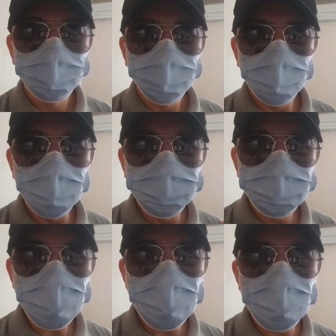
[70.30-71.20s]
and
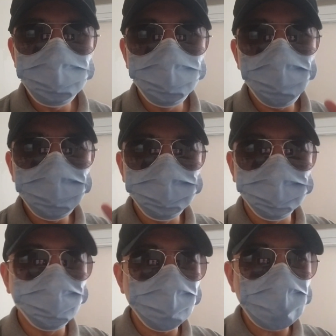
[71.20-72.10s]
then you want to
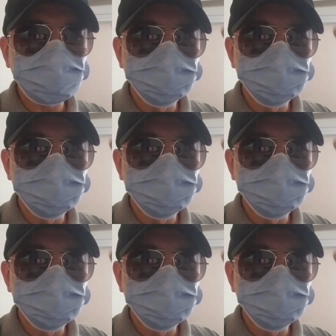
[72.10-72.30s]
put as